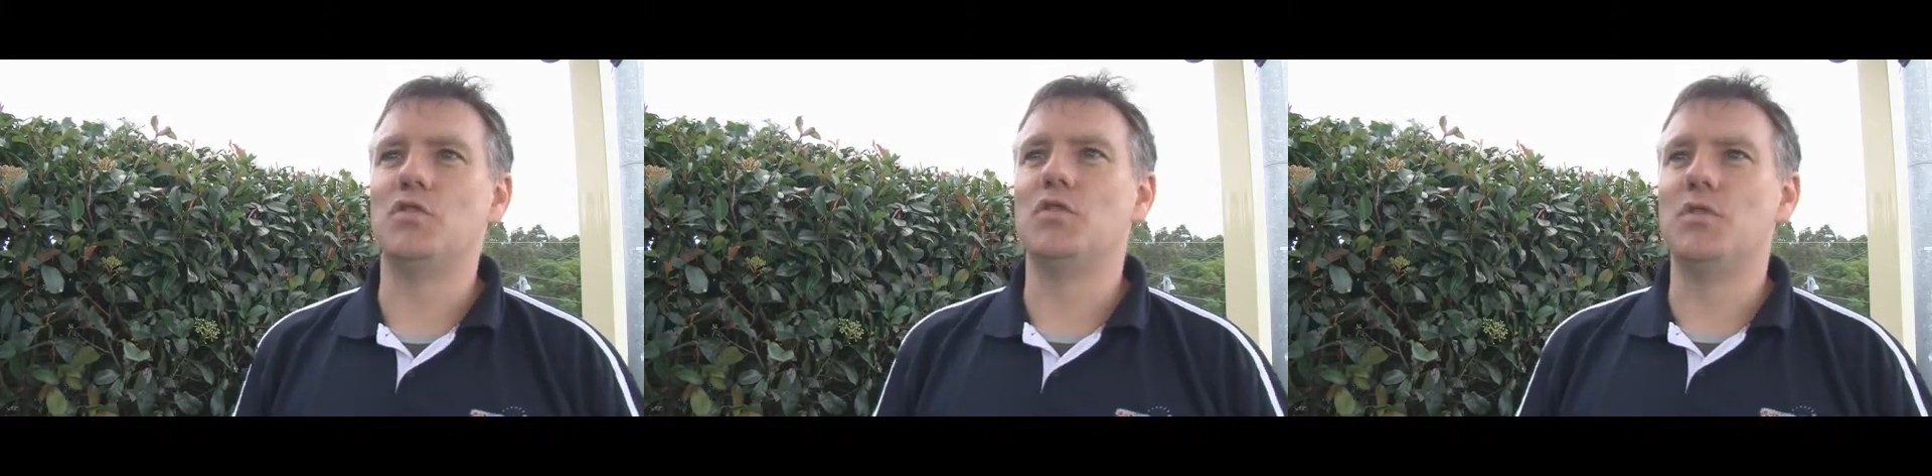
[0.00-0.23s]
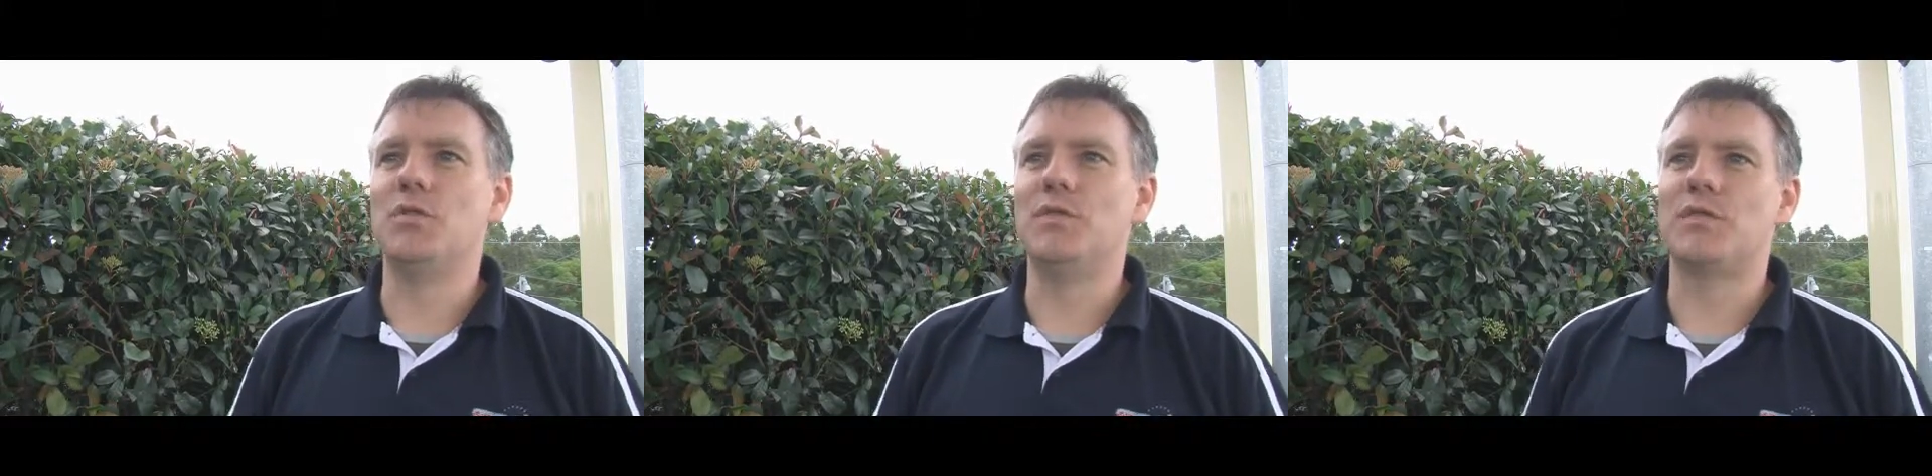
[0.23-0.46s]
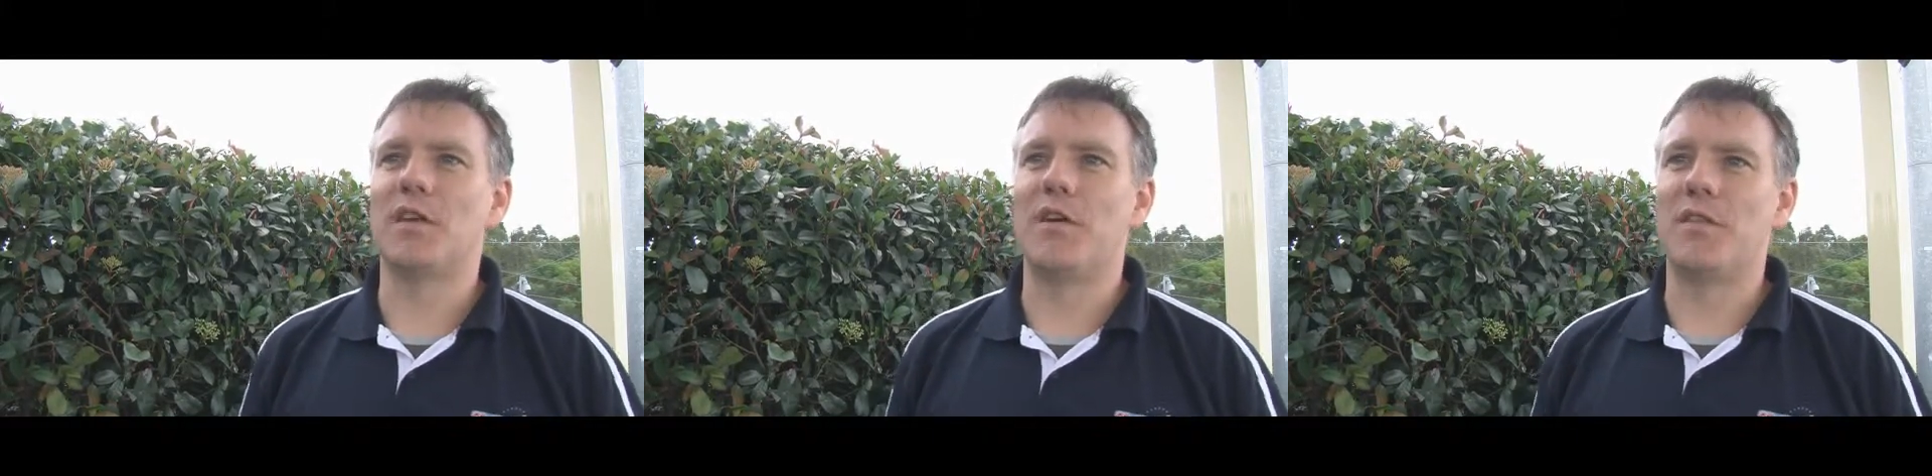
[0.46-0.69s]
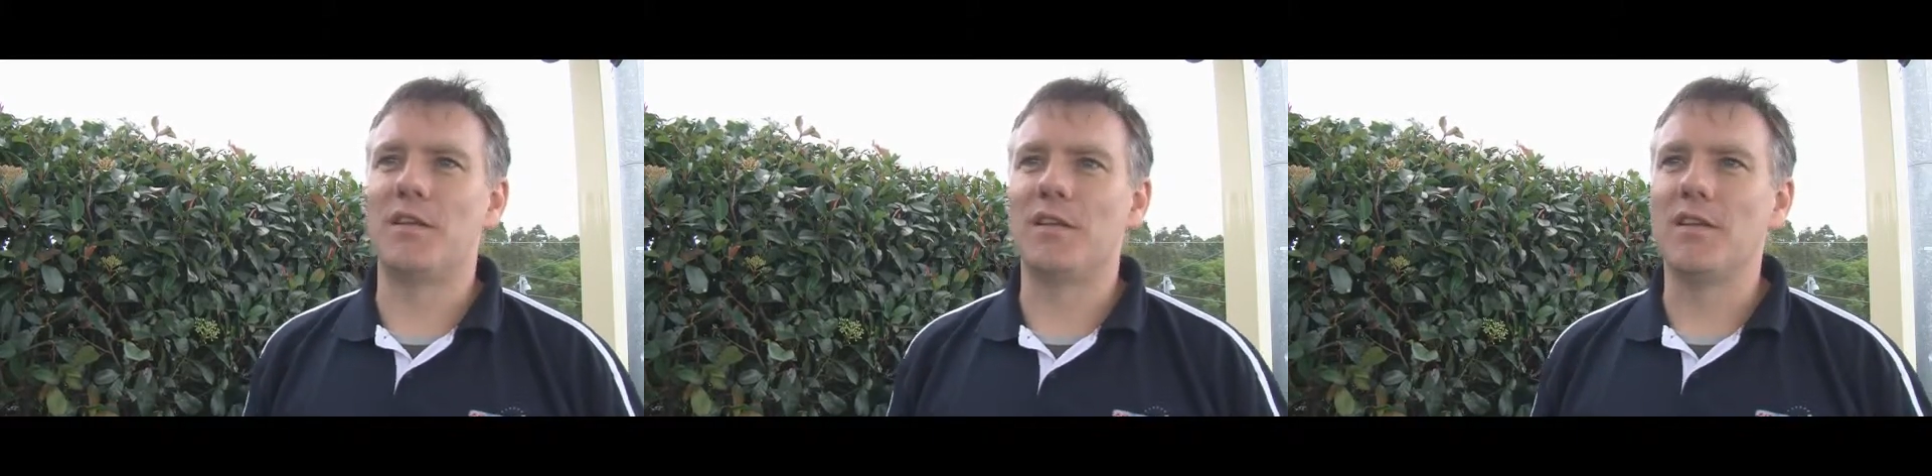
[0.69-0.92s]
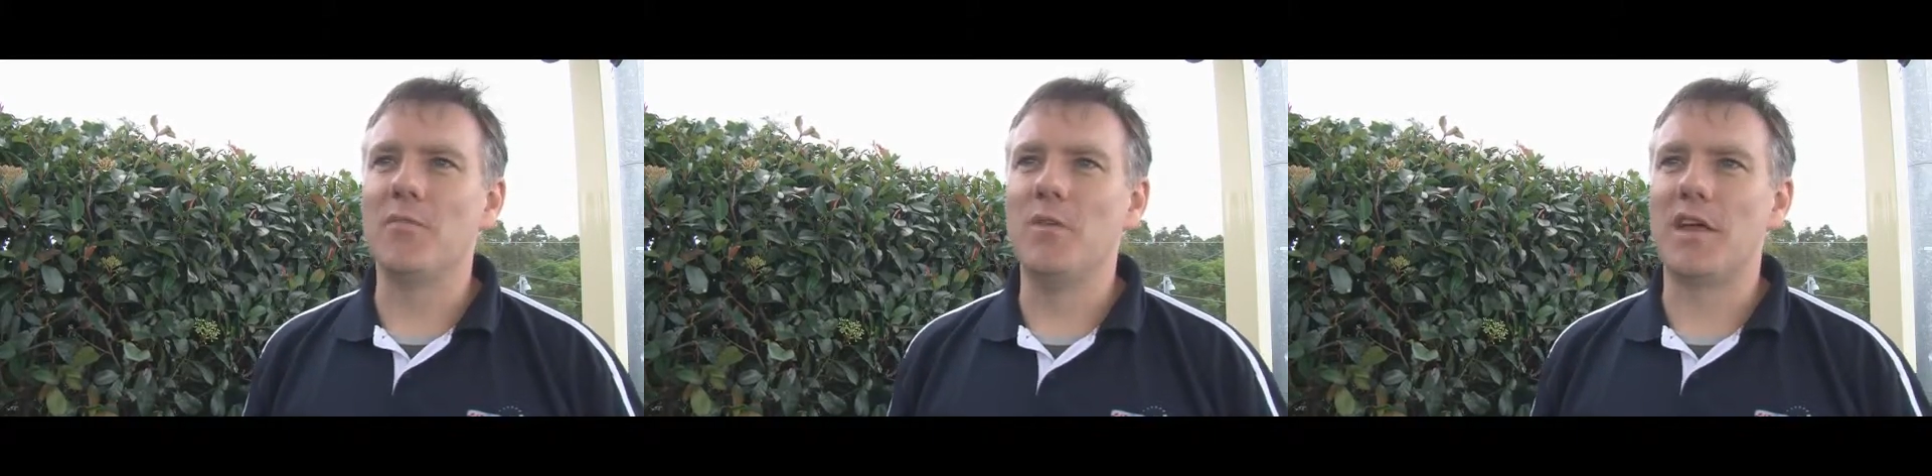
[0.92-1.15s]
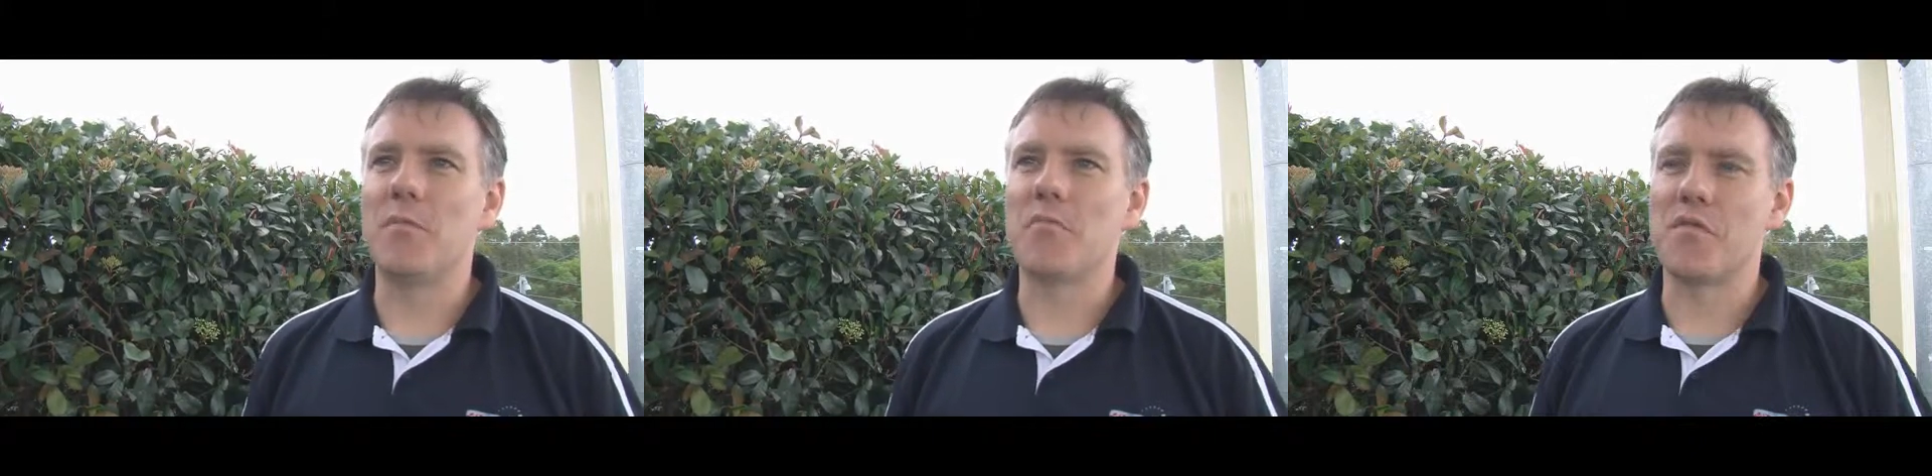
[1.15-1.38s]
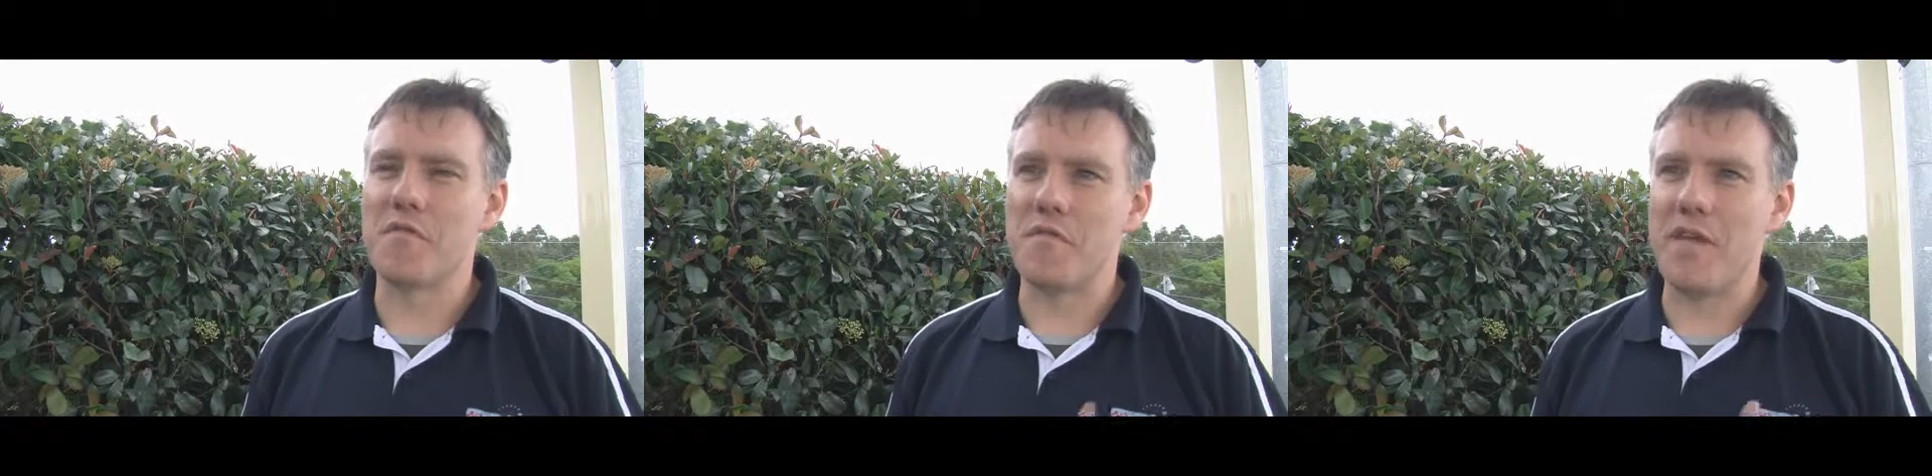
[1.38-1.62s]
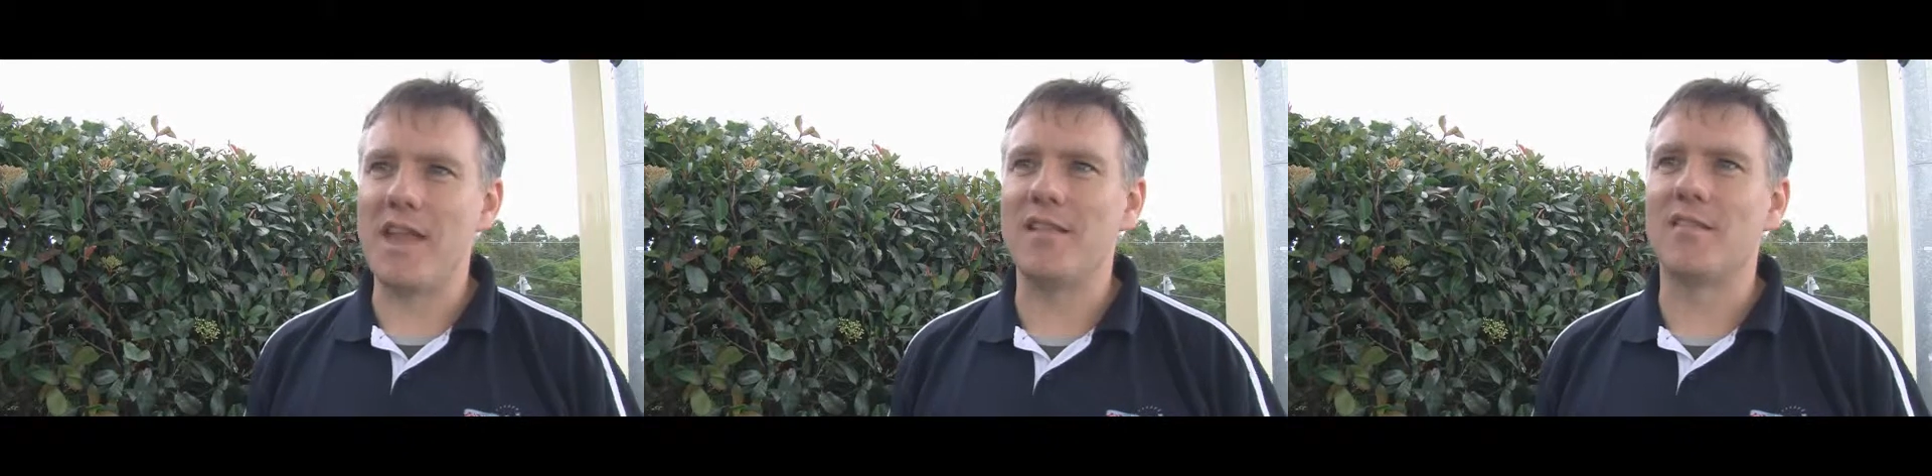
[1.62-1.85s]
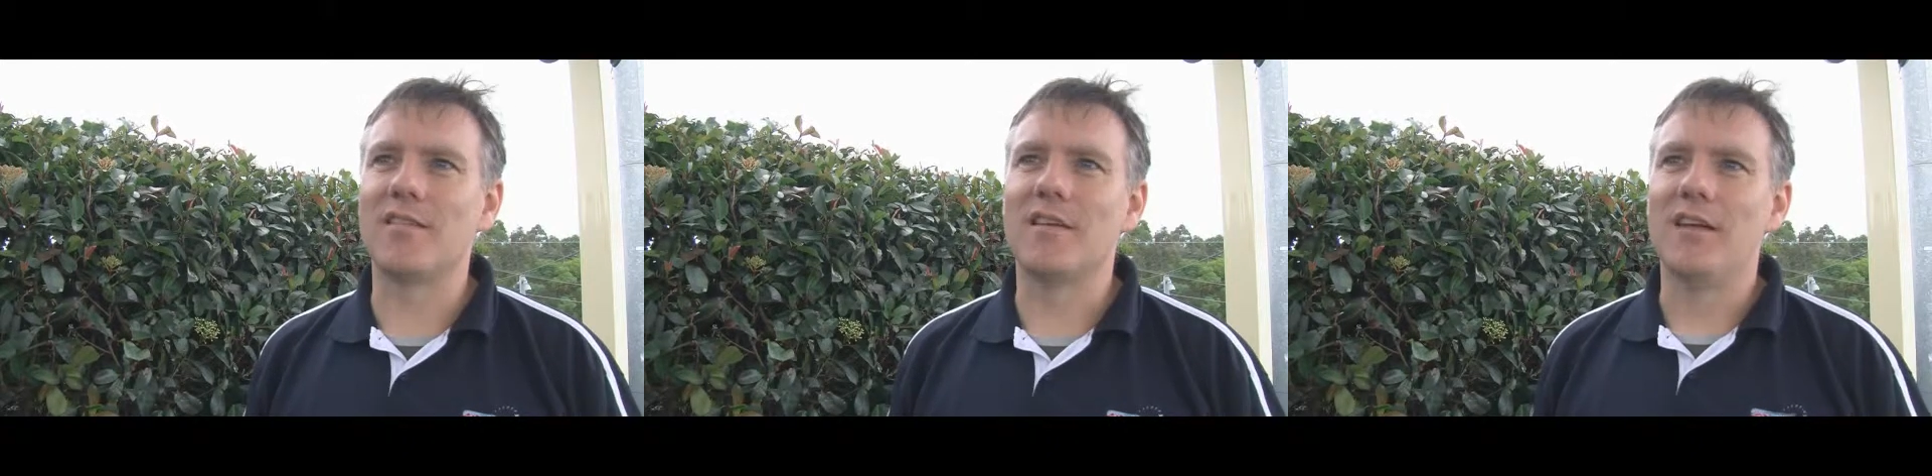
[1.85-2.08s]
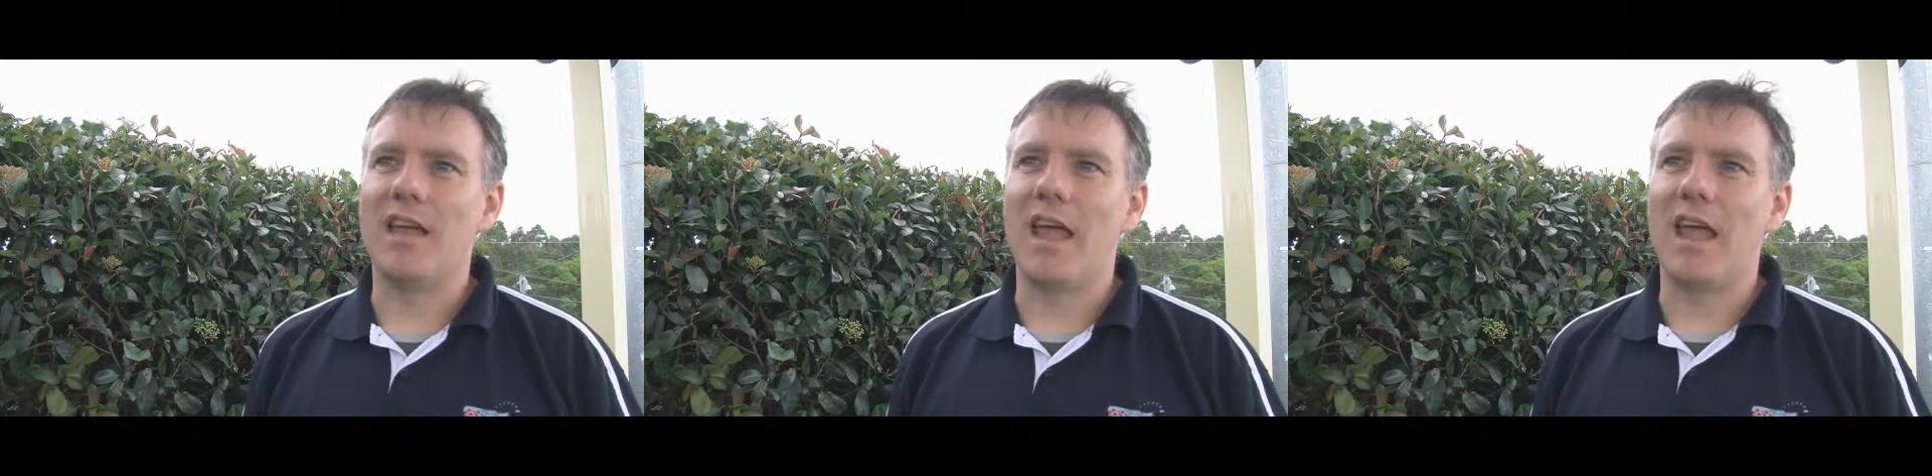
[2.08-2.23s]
do so that we can prevent